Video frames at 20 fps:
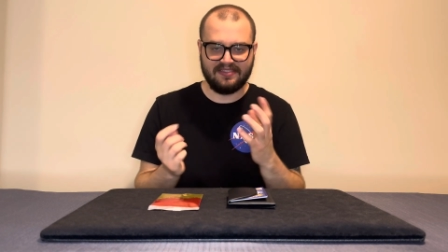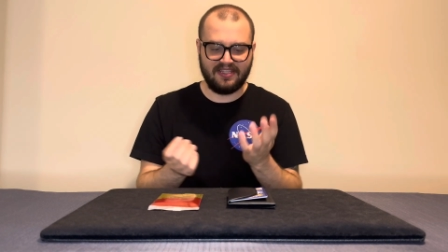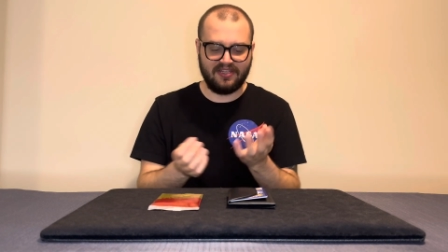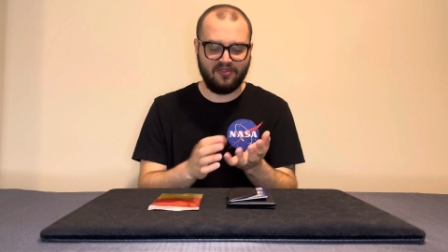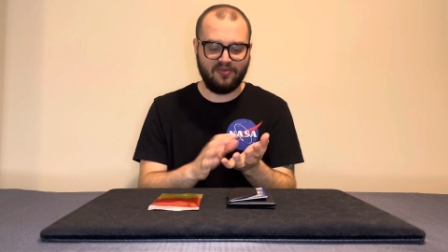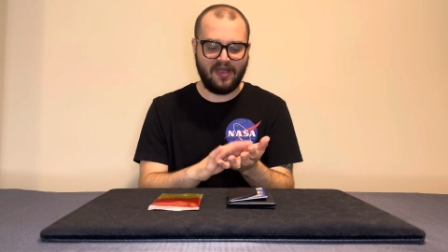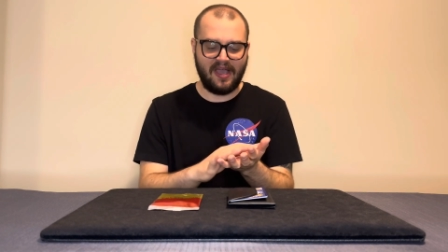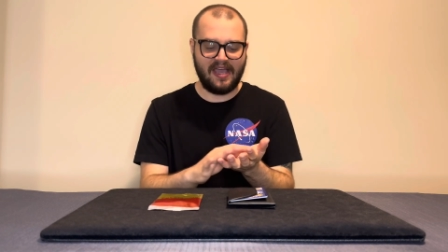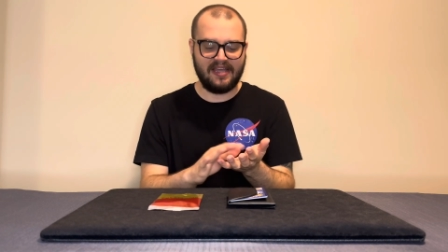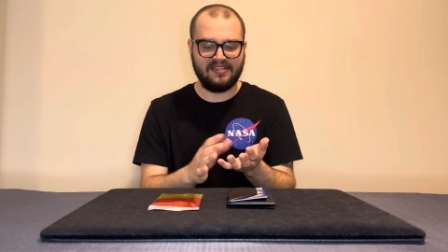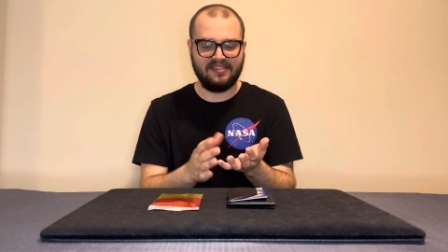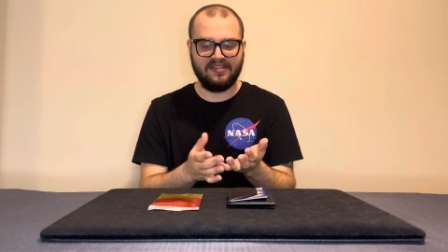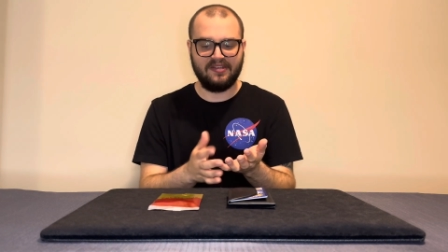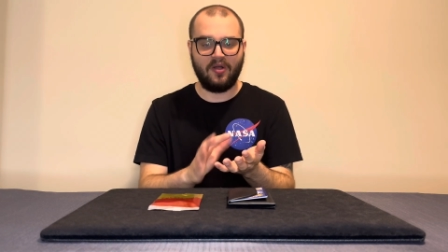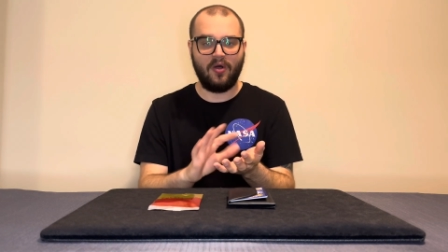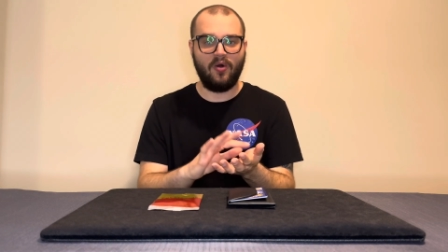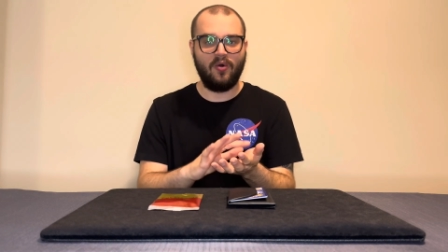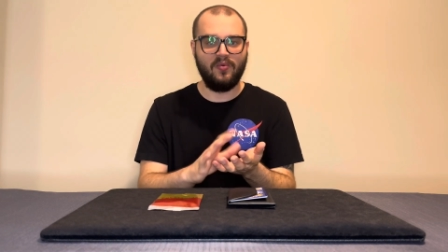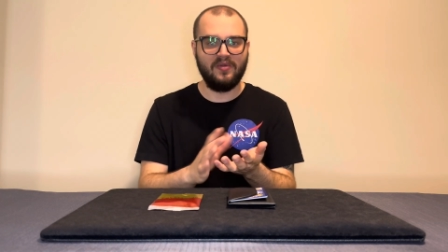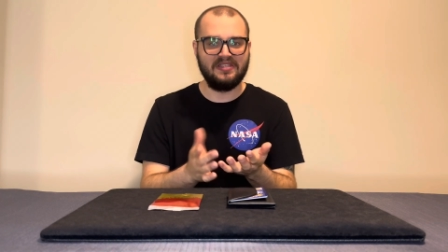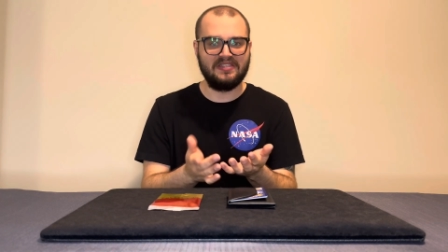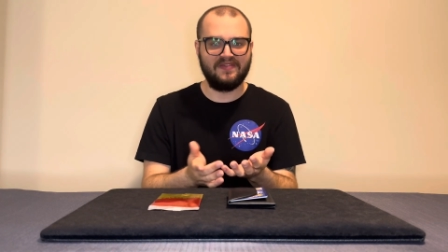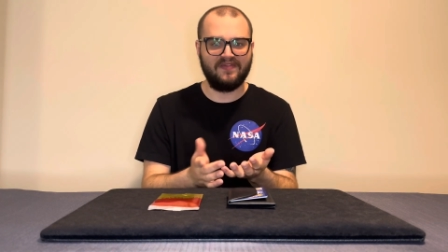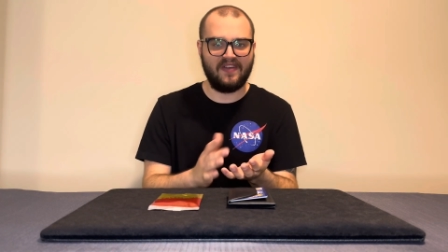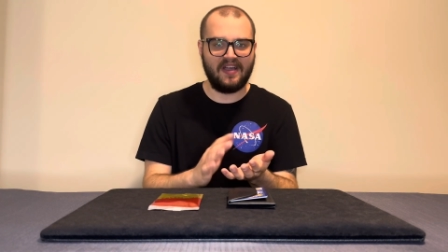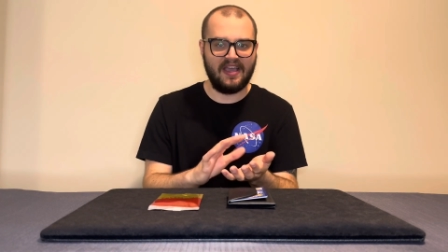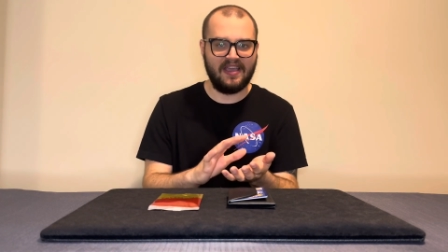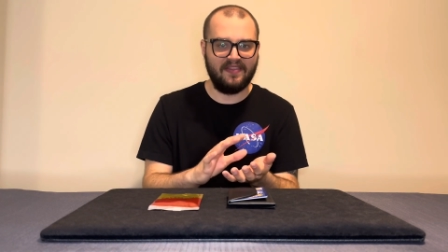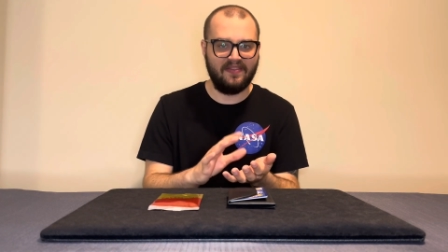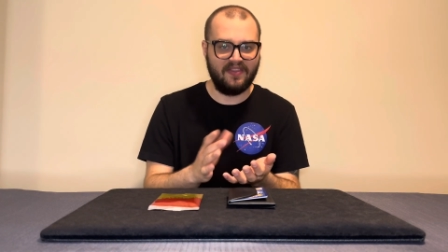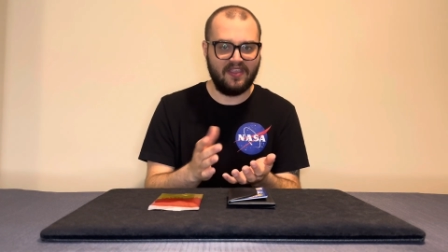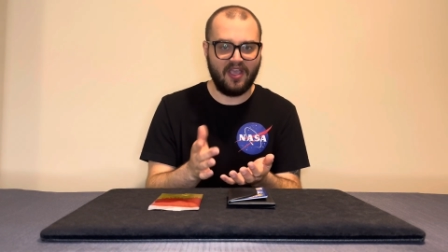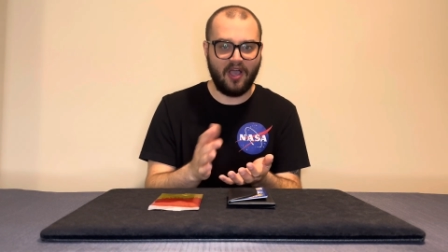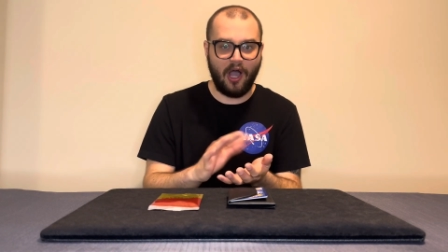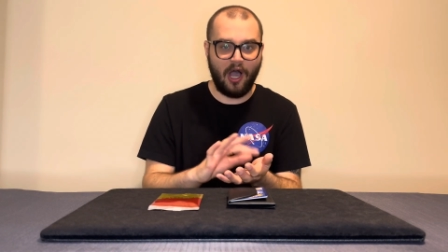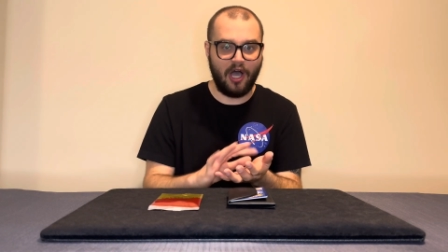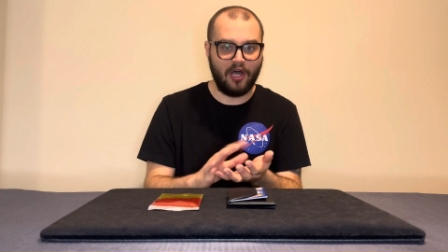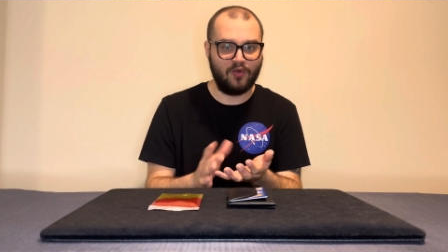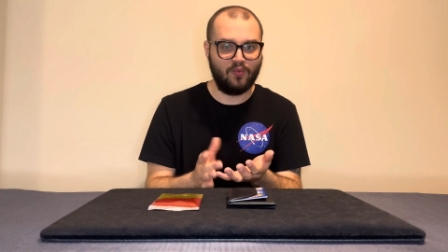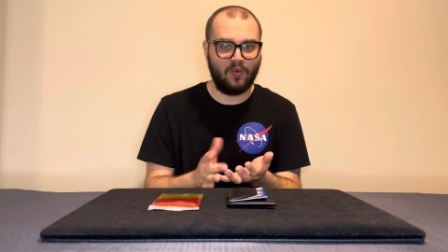and you had to always find the
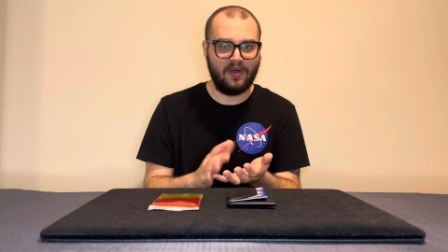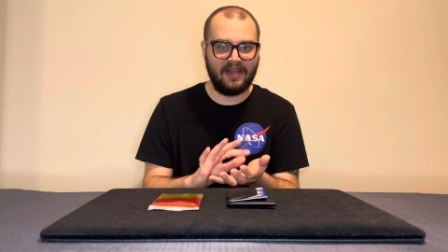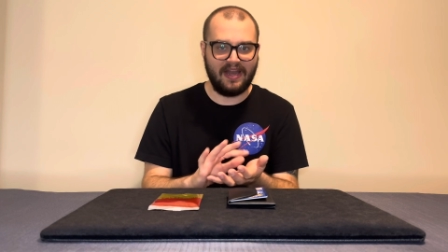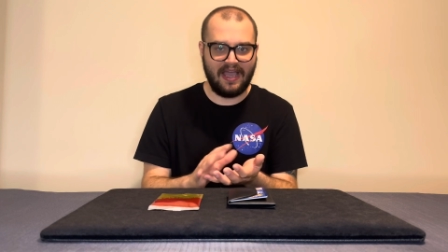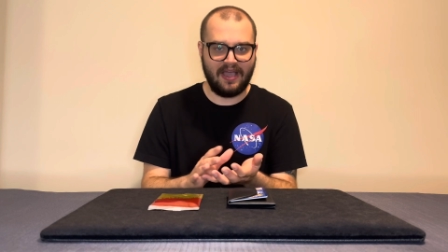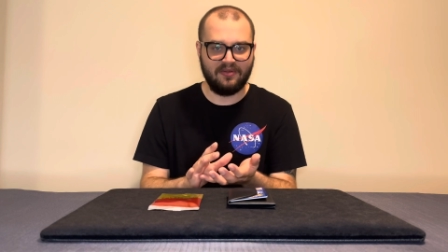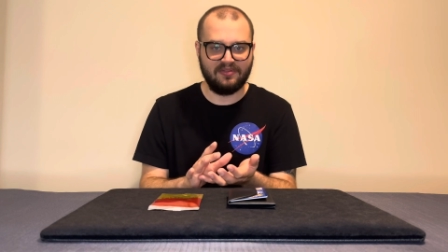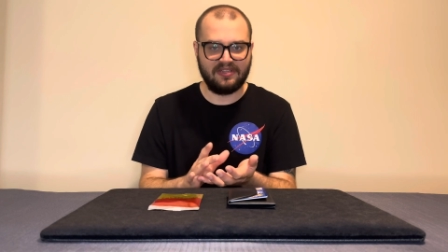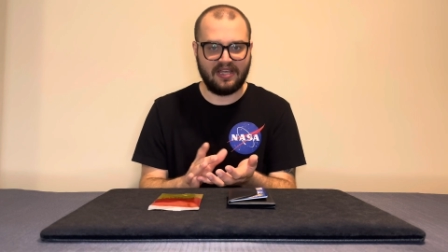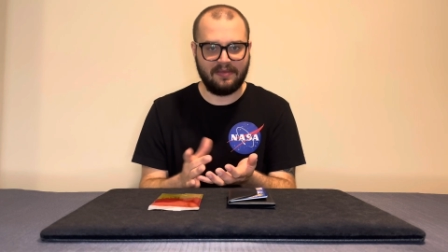odd one out.